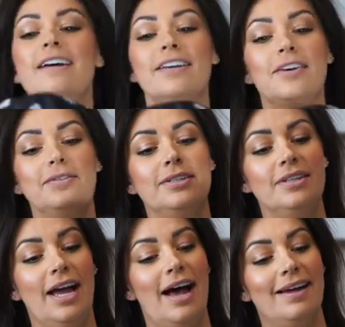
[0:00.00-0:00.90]
Cute little
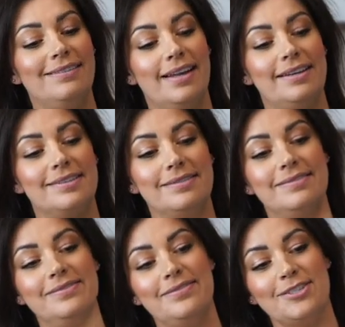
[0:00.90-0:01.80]
hat, nice
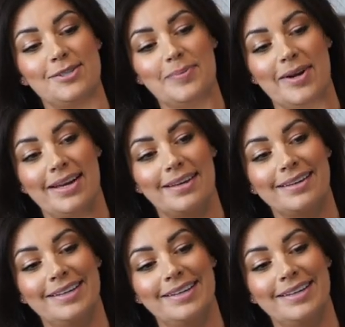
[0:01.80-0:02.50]
for spring.